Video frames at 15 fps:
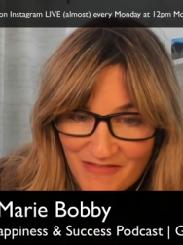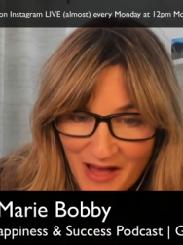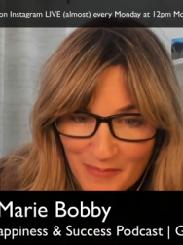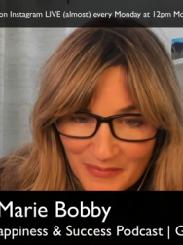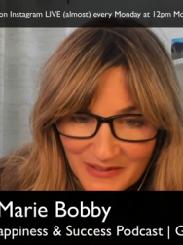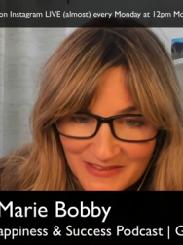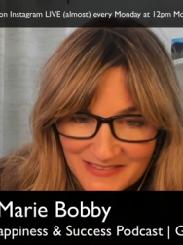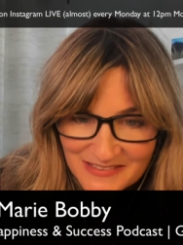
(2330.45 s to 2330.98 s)

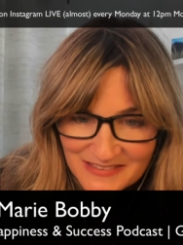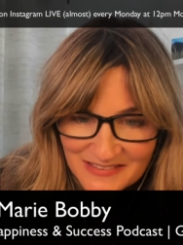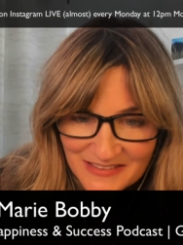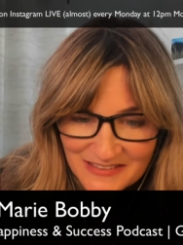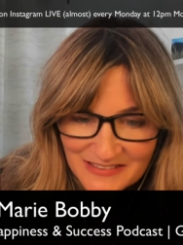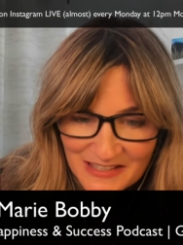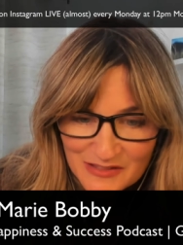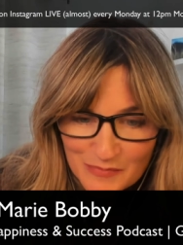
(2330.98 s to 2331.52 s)
Happiness and
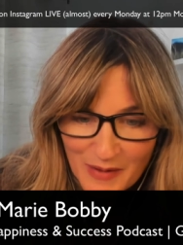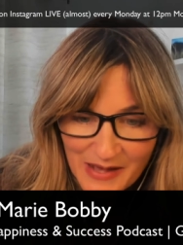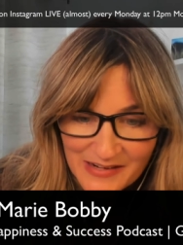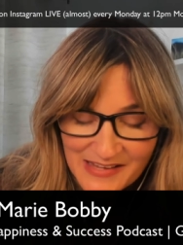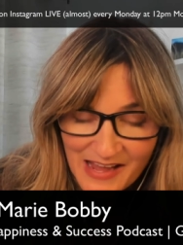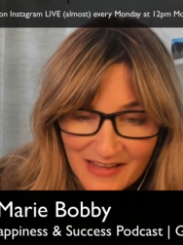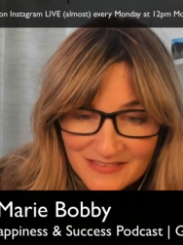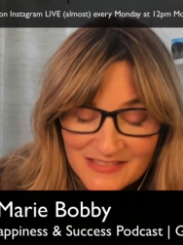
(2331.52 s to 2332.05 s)
Success
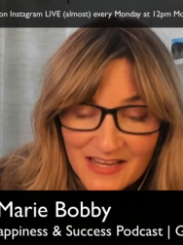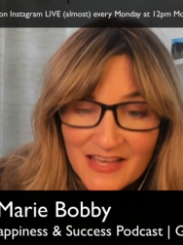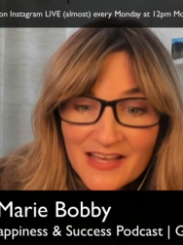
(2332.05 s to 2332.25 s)
Podcast.